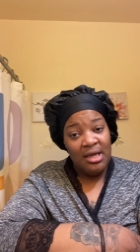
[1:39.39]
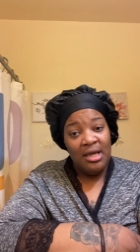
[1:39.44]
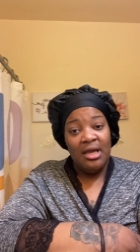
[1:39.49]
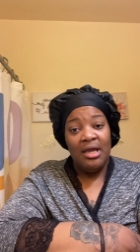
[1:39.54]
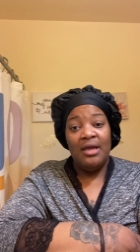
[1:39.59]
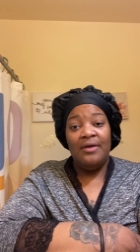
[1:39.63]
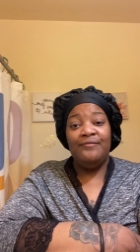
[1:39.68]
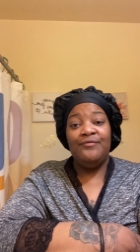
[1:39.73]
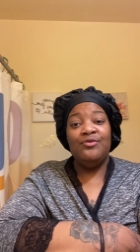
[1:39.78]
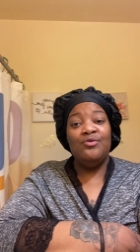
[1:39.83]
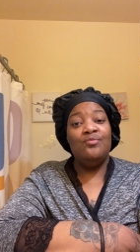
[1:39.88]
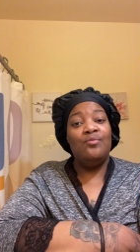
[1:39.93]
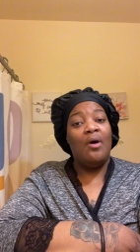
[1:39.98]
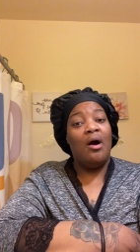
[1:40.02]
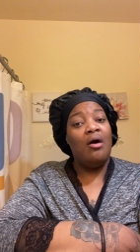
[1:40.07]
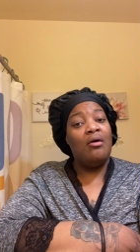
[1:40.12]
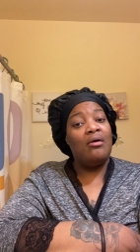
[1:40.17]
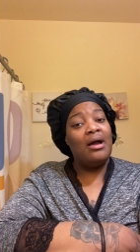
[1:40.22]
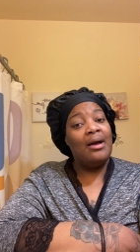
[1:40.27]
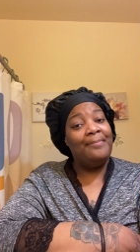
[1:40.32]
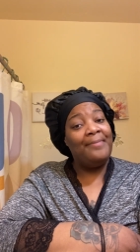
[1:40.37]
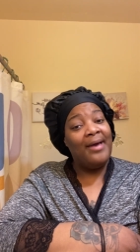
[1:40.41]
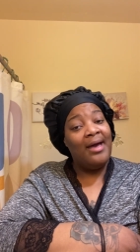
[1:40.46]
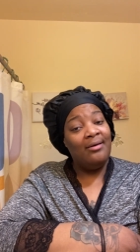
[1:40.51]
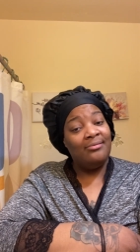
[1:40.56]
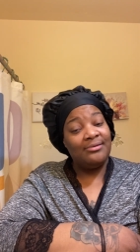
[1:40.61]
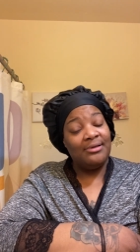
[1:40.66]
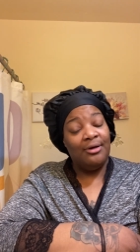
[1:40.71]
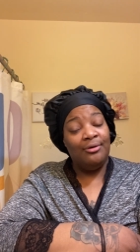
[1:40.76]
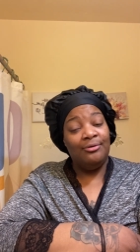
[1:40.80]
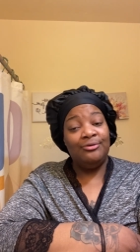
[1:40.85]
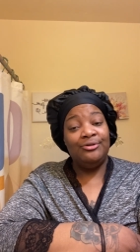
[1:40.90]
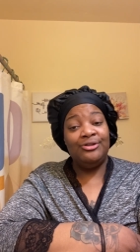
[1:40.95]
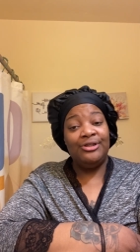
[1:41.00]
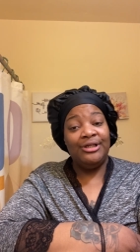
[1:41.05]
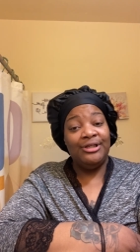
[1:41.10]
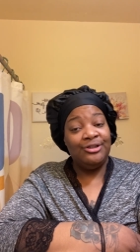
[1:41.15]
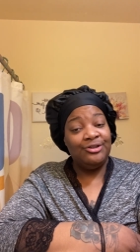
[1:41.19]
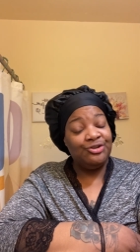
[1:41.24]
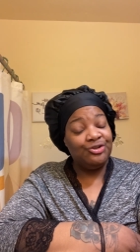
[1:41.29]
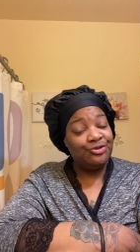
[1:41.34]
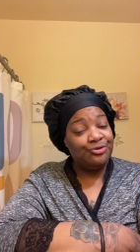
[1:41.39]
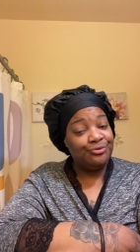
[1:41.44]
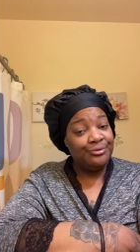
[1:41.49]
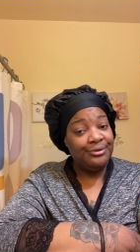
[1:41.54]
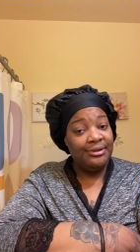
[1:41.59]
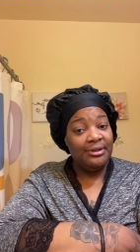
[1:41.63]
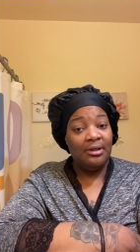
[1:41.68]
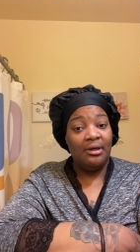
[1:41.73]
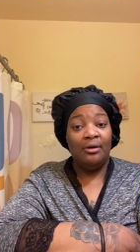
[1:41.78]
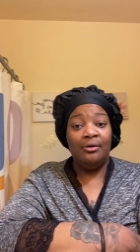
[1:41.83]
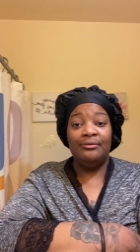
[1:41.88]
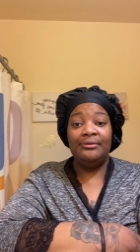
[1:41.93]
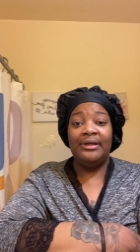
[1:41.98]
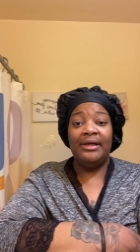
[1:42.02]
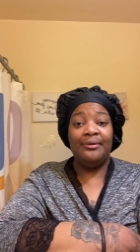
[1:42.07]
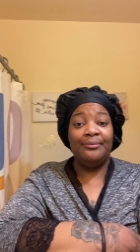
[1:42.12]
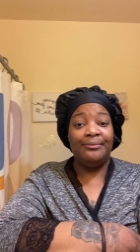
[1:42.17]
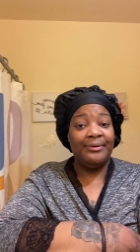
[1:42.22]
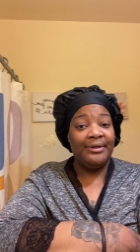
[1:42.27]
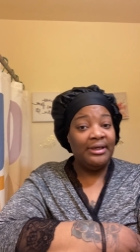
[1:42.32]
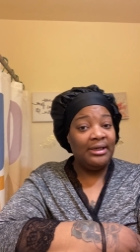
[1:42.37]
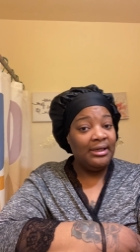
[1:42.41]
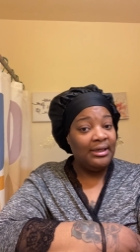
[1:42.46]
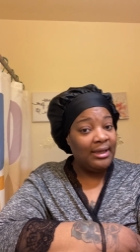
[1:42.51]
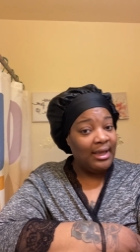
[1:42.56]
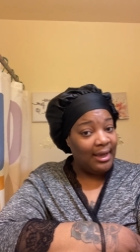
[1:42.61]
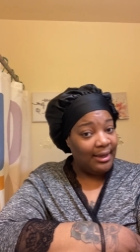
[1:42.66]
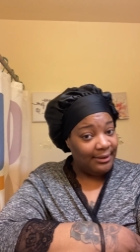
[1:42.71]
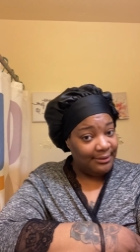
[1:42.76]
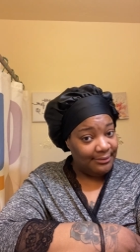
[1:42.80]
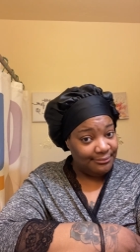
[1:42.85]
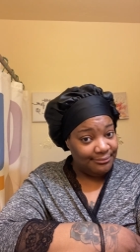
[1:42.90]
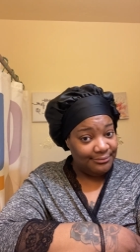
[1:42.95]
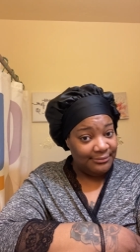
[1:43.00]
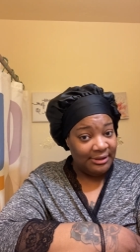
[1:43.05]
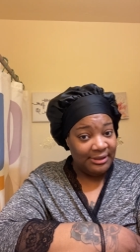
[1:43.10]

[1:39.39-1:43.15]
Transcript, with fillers: If you walk up out on the, in the street on that red light